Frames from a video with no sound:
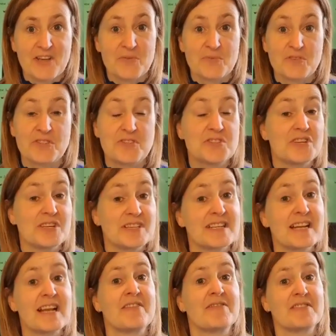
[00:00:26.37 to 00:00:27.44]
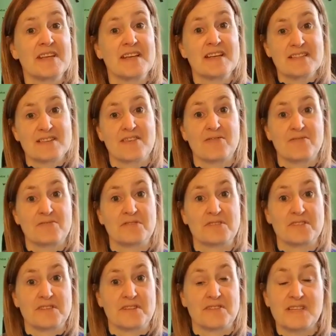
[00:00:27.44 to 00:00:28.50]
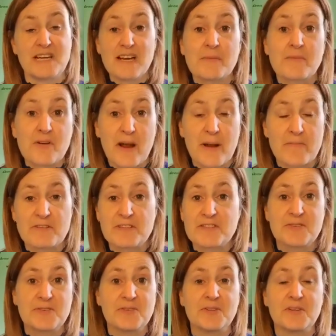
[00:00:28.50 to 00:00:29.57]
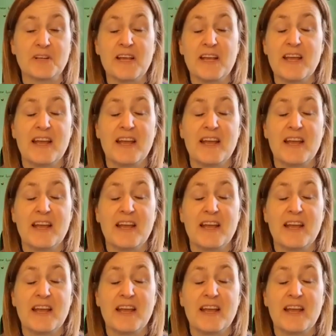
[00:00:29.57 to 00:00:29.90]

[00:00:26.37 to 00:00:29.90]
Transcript: who was just 11 years old, so still at primary school.